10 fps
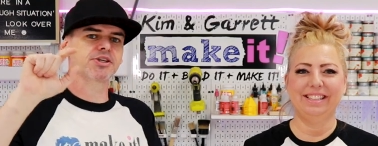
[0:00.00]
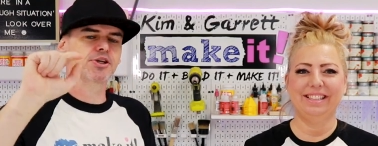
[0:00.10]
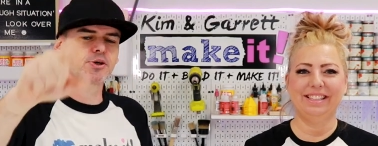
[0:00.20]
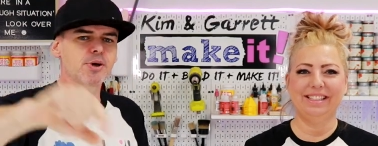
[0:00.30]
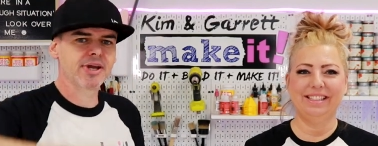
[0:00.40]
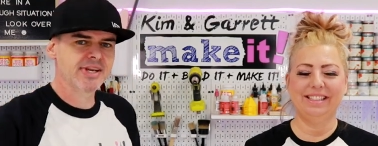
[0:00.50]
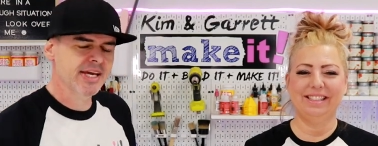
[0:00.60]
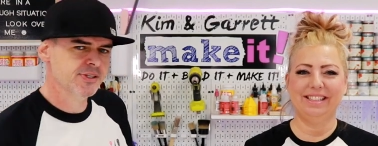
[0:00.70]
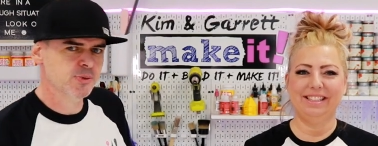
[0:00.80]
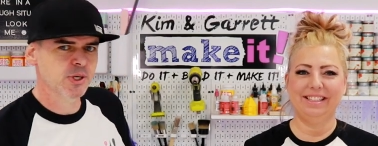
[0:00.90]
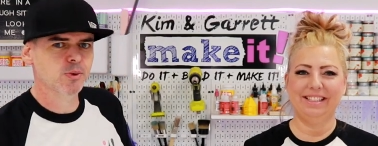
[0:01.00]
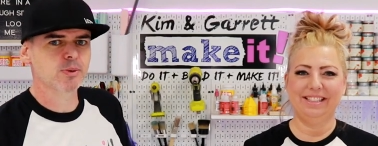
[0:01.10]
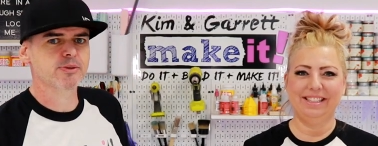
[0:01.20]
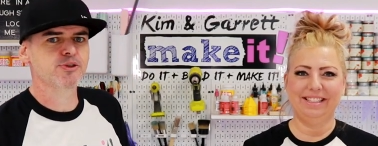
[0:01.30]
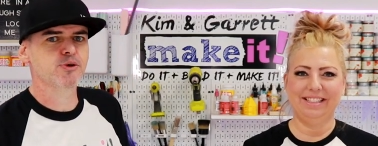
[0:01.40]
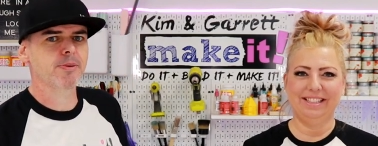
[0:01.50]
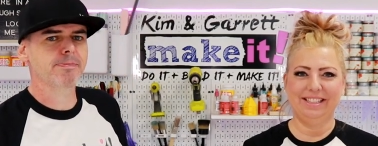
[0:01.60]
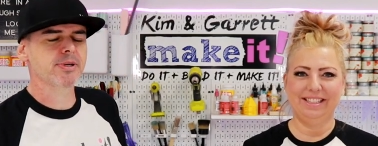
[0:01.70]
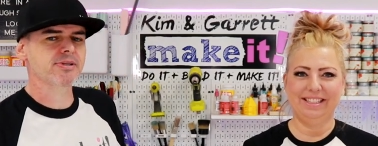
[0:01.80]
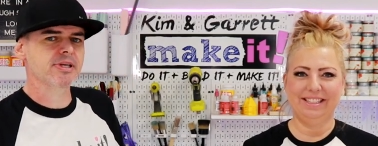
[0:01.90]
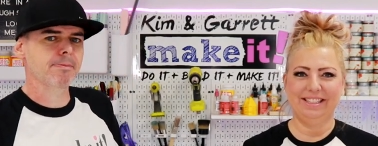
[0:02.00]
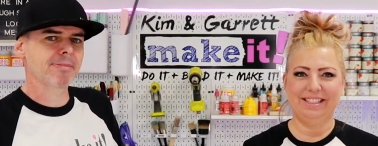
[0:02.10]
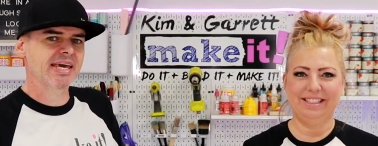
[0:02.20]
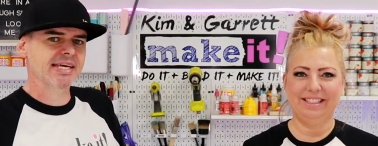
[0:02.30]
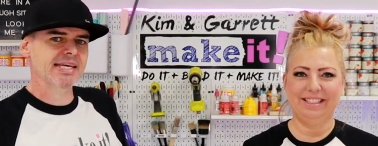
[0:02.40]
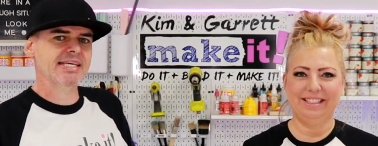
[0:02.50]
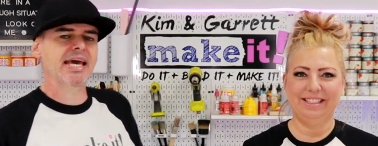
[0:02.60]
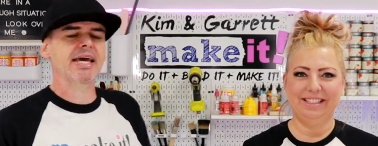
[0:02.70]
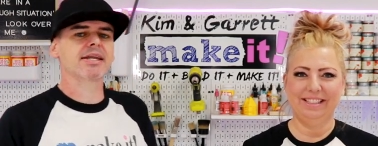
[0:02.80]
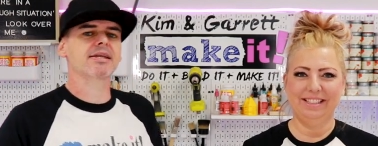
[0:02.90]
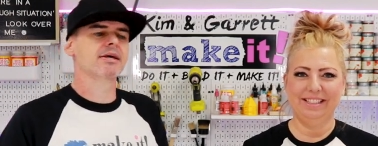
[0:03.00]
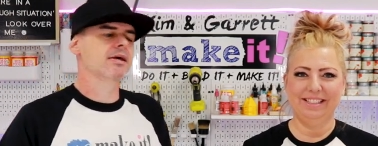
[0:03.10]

Speaker 1: you next week where we'll do it, build it, and make it again.